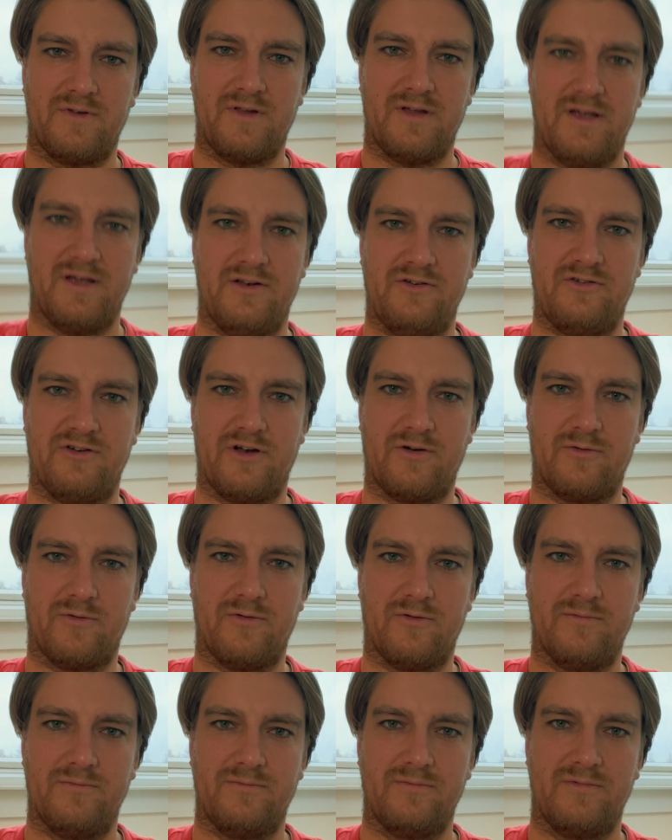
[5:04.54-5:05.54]
in
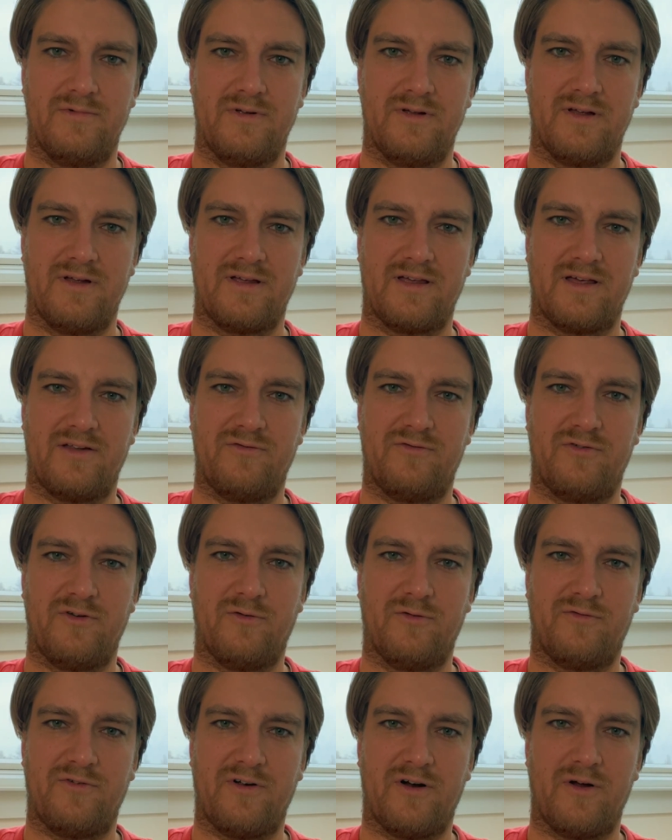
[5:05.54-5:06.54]
general can
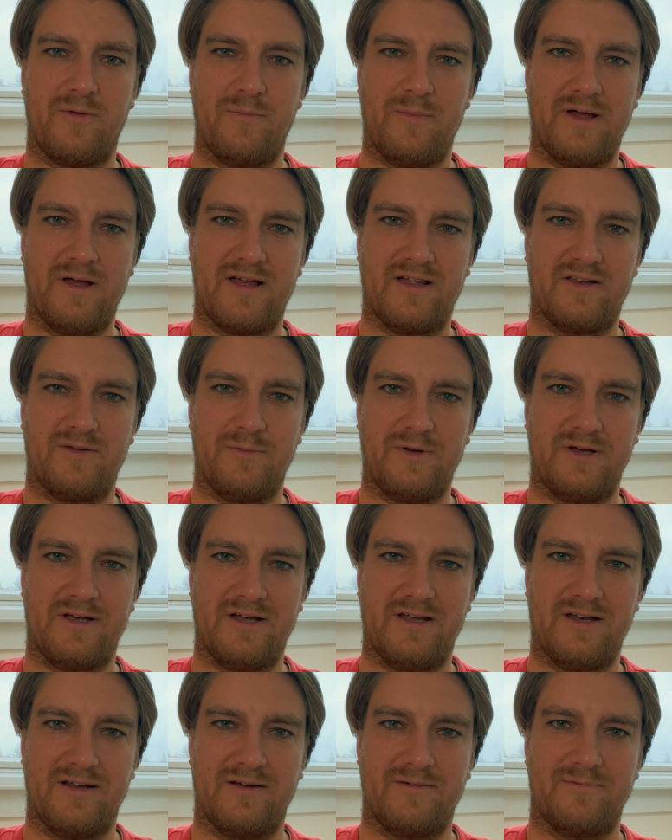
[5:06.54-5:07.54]
feel very big at the
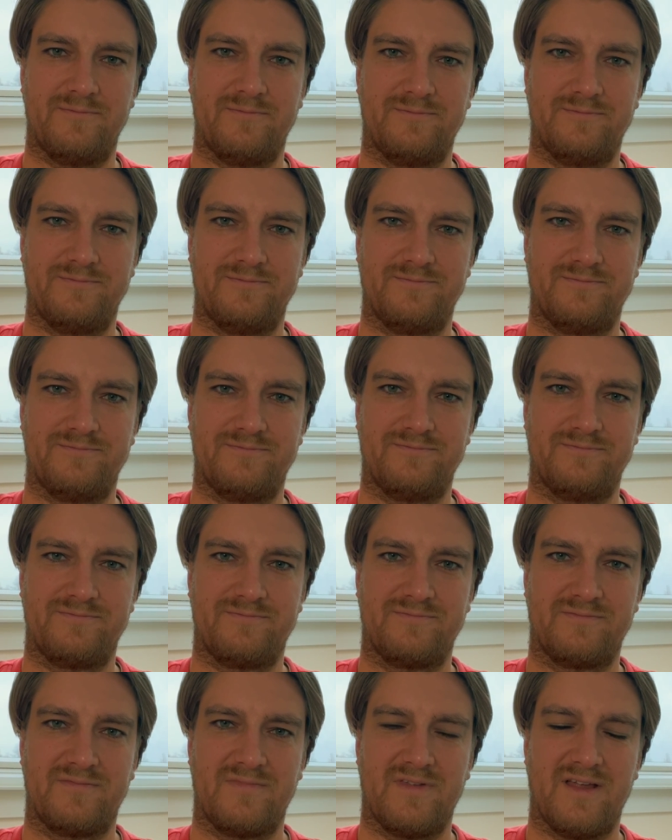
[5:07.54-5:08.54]
beginning.
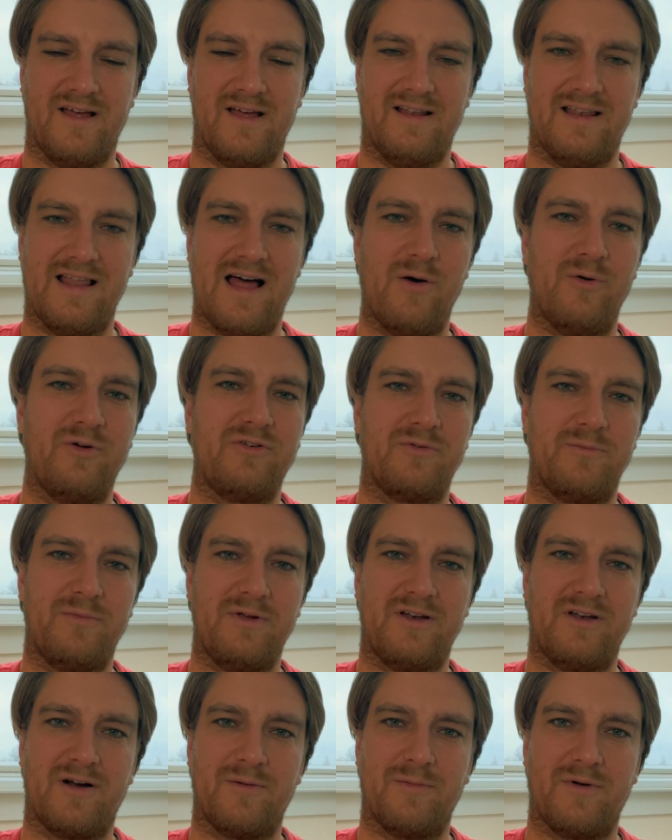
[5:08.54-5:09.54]
Allow it to be
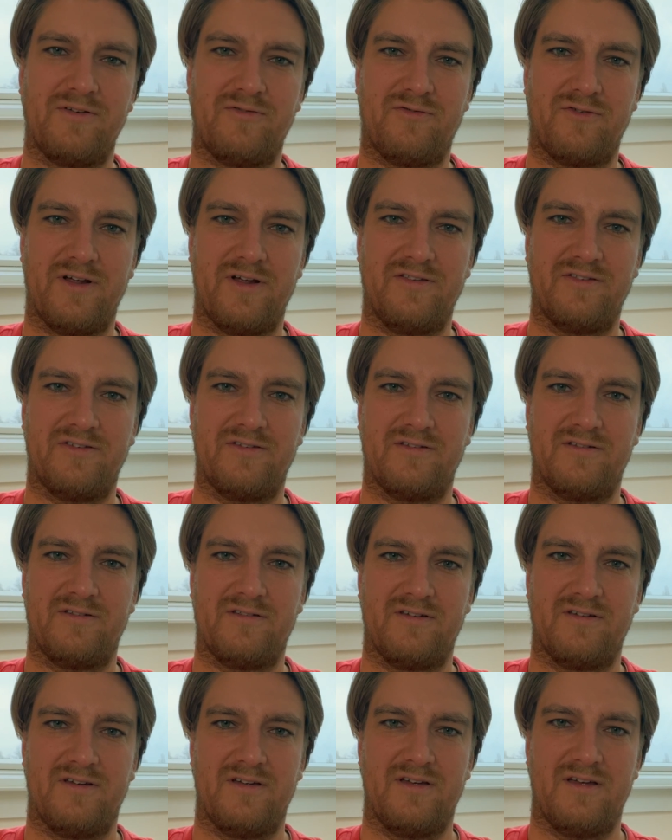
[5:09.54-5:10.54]
there, my friend,
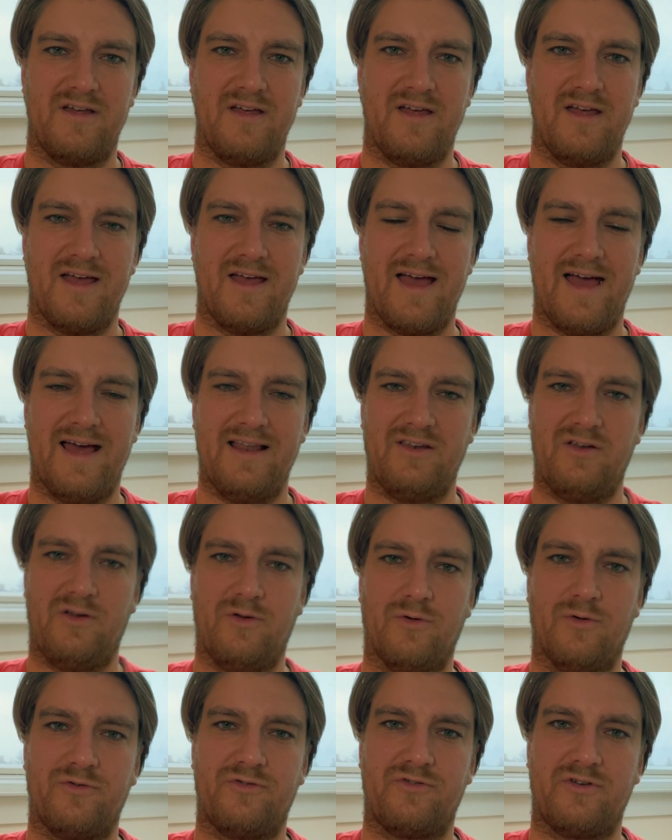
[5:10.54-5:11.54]
and
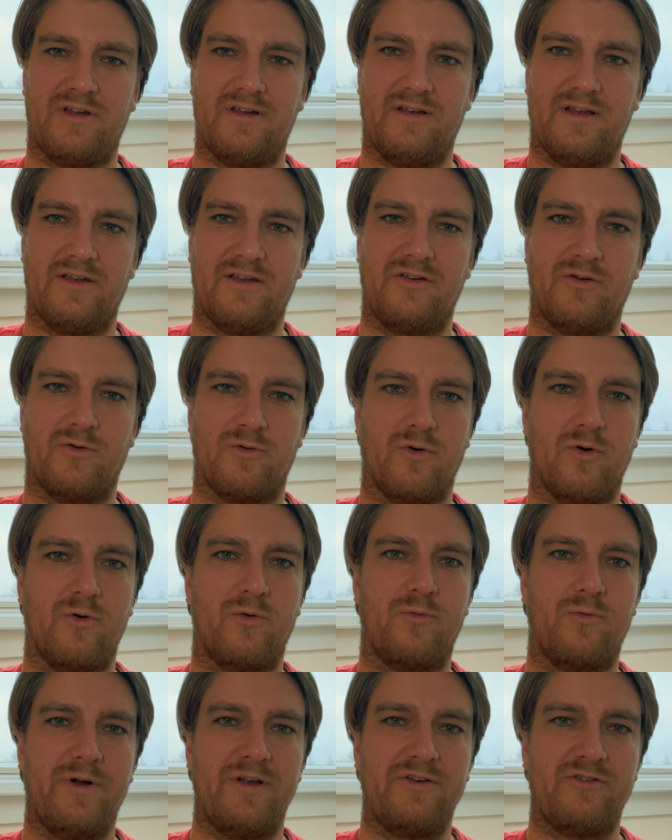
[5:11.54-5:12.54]
you'll see that your
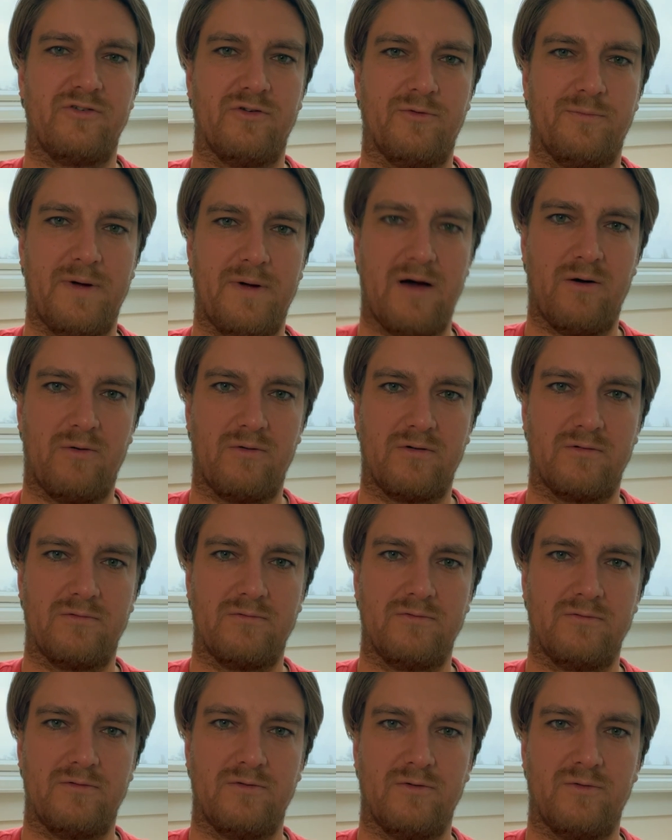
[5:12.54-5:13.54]
original power
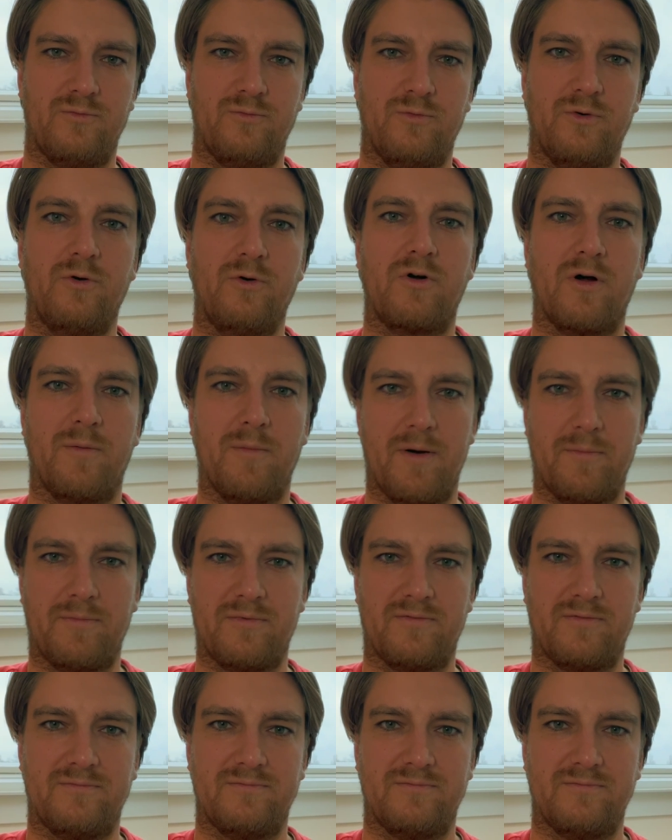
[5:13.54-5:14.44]
will come up.